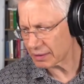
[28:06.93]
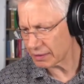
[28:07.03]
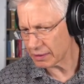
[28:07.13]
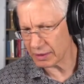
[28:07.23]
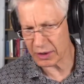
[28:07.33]

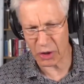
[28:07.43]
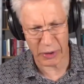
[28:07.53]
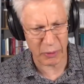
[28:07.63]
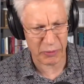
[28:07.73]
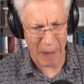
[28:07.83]
you know,
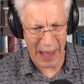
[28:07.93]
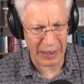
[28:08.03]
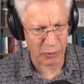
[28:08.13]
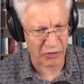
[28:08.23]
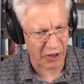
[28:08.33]
he was bad.
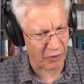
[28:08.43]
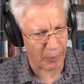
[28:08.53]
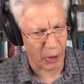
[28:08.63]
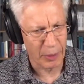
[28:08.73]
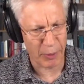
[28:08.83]
He was
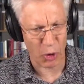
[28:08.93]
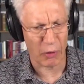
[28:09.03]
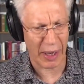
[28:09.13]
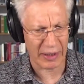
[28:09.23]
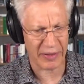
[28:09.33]
terrible. Bill
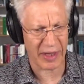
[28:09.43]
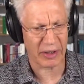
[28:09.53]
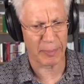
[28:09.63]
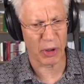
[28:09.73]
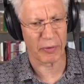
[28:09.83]
O'Reilly. Thank
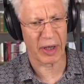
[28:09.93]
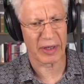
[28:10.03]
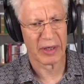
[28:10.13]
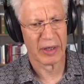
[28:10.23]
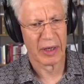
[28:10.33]
you. Bill O'Reilly.
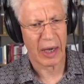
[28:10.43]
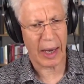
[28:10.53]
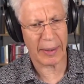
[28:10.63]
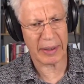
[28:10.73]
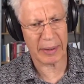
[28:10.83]

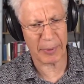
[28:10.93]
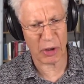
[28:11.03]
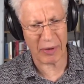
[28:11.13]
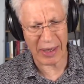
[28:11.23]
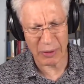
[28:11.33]
I mean,
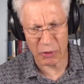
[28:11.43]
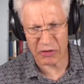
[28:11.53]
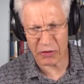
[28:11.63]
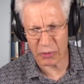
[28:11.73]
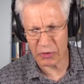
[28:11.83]
Bill O'Reilly
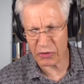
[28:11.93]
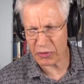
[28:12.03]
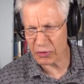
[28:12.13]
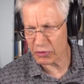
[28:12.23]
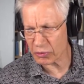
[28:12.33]
was
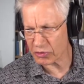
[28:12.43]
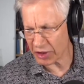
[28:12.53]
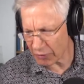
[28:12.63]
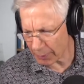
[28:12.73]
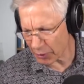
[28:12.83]

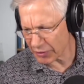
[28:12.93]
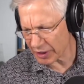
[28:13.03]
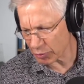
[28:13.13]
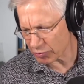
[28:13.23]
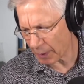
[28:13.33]
terrible that
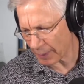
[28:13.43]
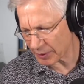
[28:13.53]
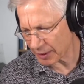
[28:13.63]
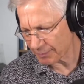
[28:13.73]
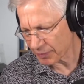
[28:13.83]
he was
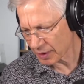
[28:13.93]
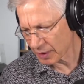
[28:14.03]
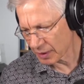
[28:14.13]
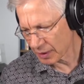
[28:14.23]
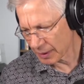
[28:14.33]
popular,
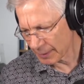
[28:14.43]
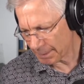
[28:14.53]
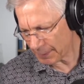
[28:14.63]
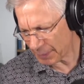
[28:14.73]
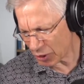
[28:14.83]

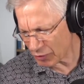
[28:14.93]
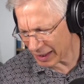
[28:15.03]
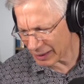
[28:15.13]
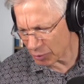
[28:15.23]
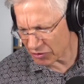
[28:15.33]
but Bill
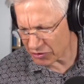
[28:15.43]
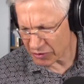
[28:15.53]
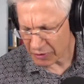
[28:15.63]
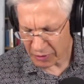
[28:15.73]
O'Reilly was